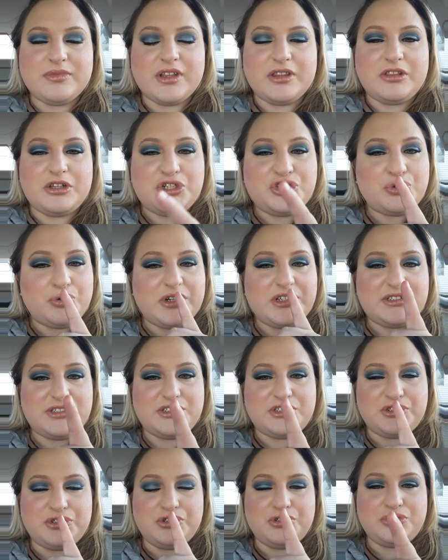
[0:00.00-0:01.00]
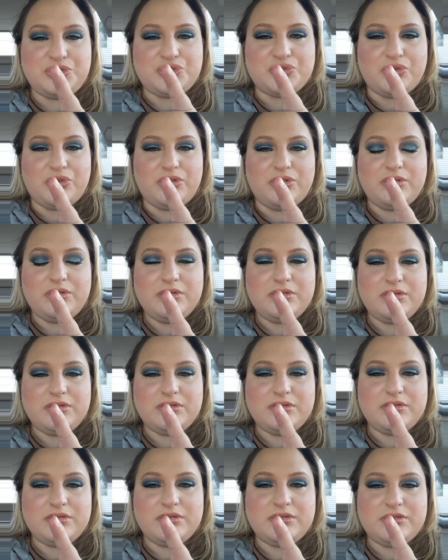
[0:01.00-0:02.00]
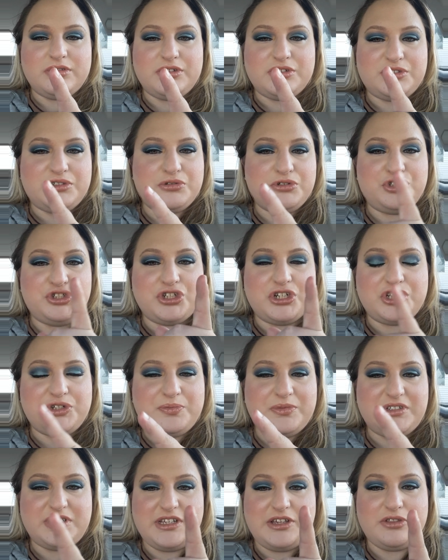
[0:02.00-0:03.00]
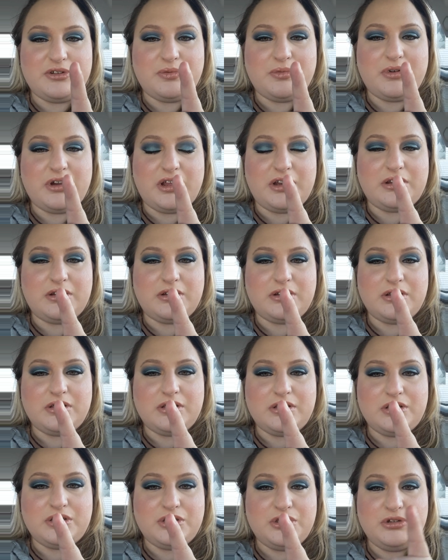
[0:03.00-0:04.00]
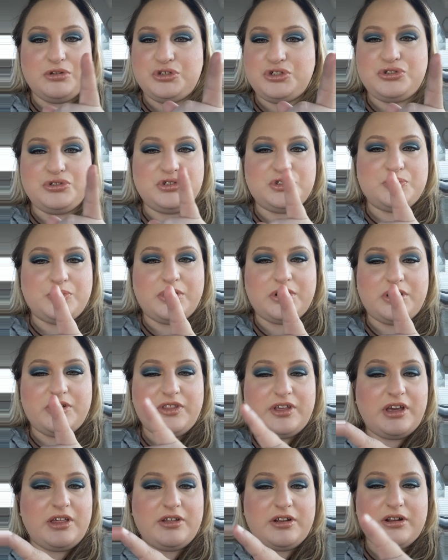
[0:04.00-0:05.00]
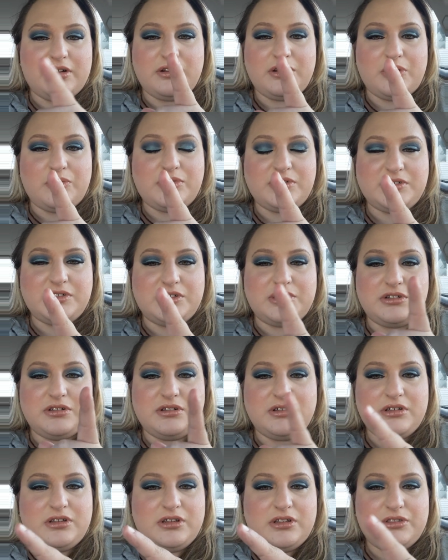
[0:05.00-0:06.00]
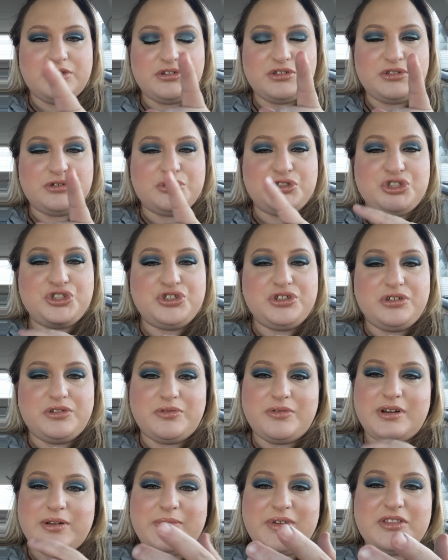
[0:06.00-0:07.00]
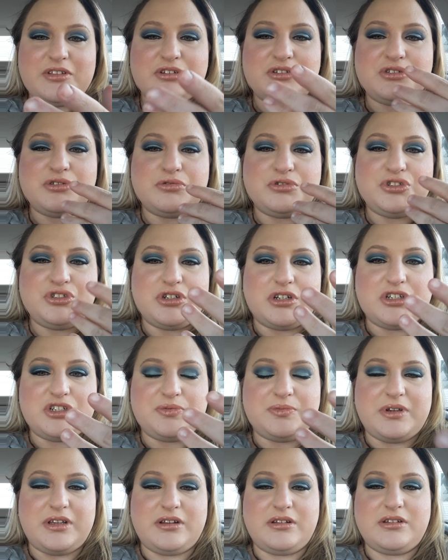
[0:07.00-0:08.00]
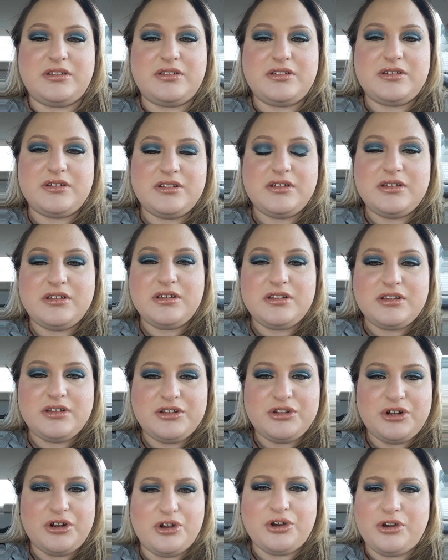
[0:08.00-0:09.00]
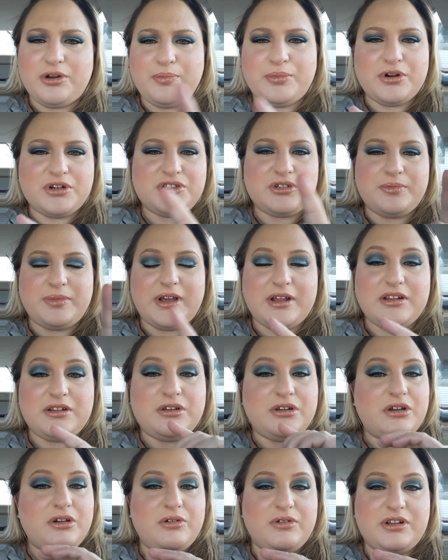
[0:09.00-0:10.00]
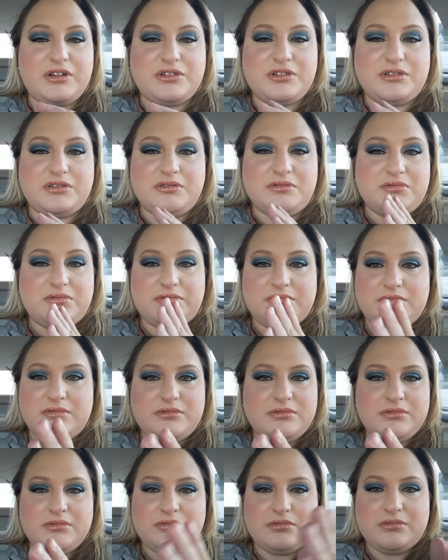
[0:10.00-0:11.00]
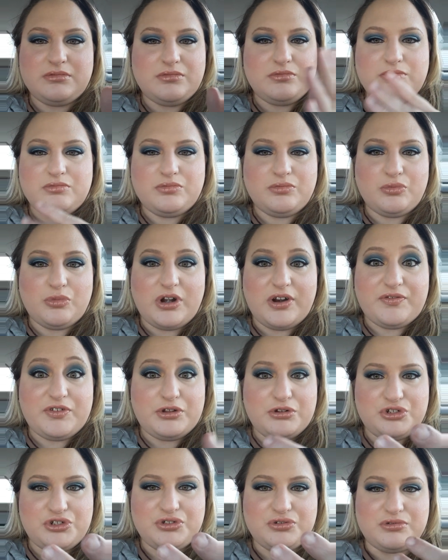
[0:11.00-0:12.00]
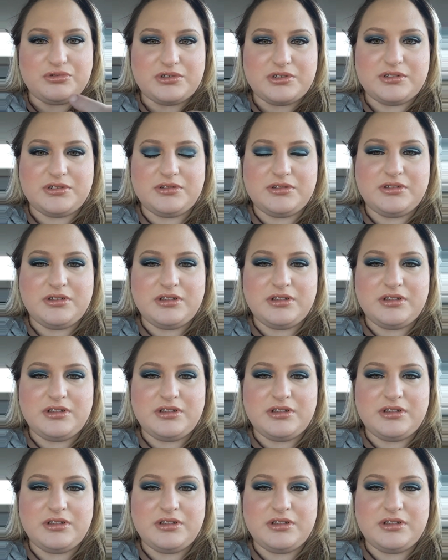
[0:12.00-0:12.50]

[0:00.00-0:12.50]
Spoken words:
The choice is neutral. There's no judgment to either one. You choose one or the other. There's no, you know what I mean? There's no judgment. You're a good person about it. No, it's whatever you choose.